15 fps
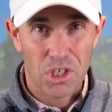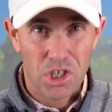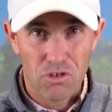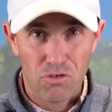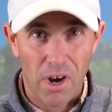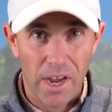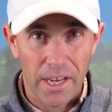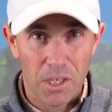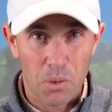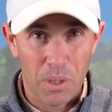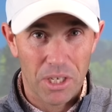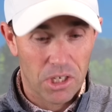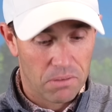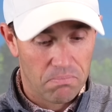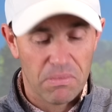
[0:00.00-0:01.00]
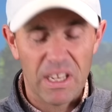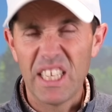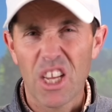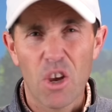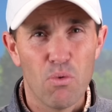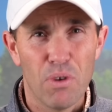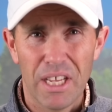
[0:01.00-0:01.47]
strikes, which is
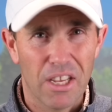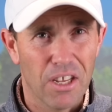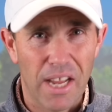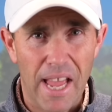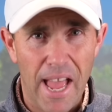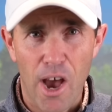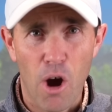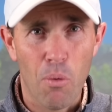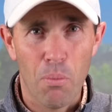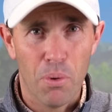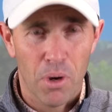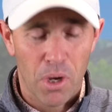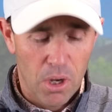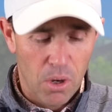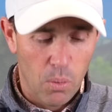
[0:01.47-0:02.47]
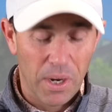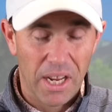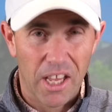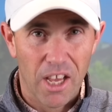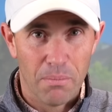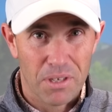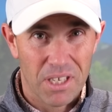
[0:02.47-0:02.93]
only going to help when
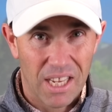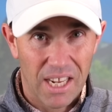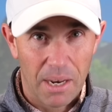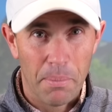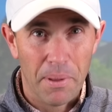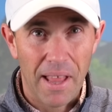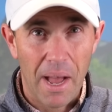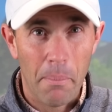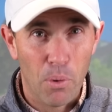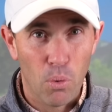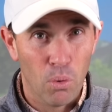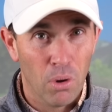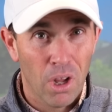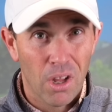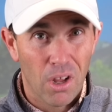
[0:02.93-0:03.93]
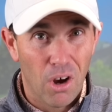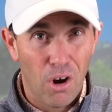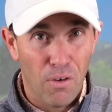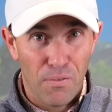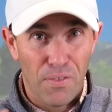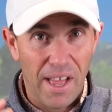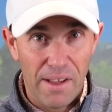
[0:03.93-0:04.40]
it comes to clipping that ball
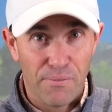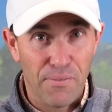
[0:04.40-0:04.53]
off that